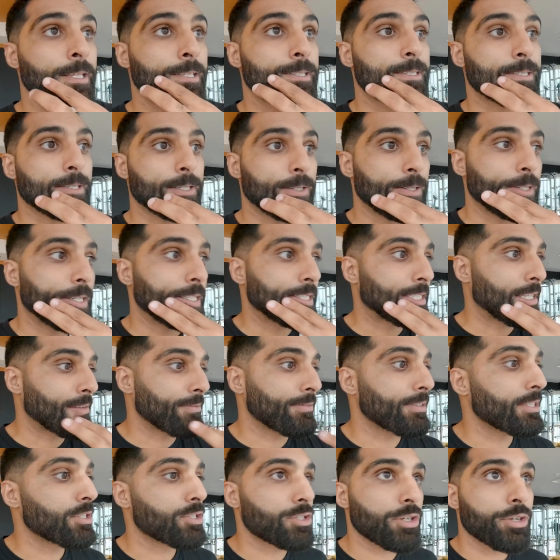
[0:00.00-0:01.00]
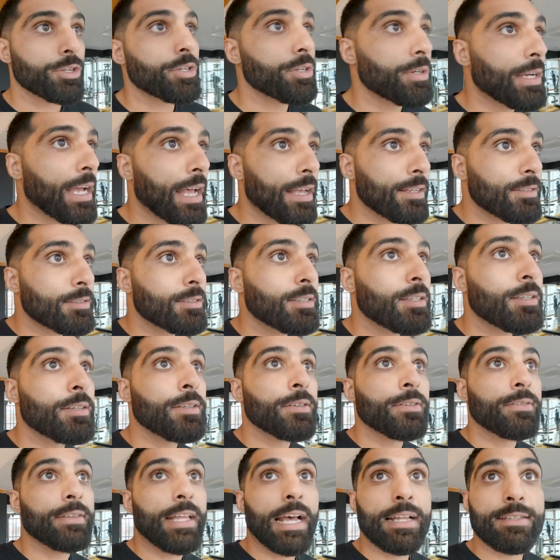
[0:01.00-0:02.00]
So I'll definitely show you guys
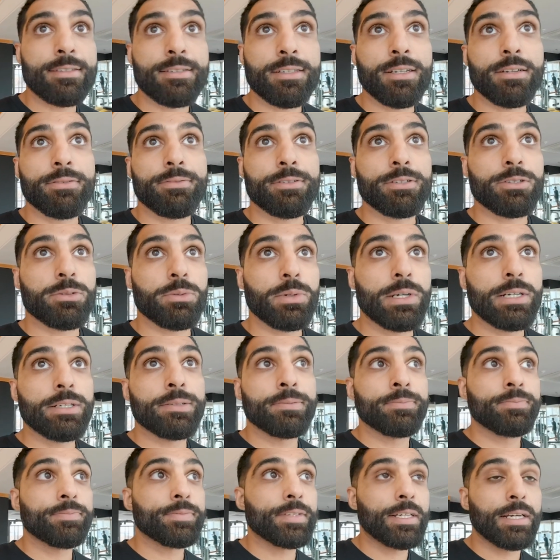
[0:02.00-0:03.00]
that stuff as well.